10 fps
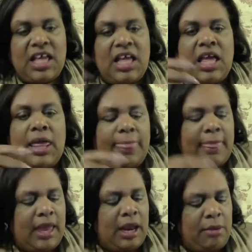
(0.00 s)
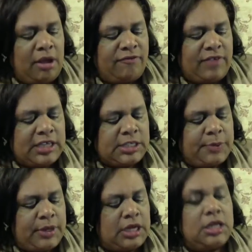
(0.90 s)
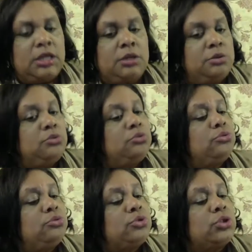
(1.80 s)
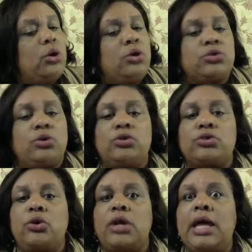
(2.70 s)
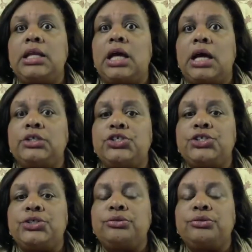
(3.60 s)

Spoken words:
And I'm on Facebook. Scroll at lunch.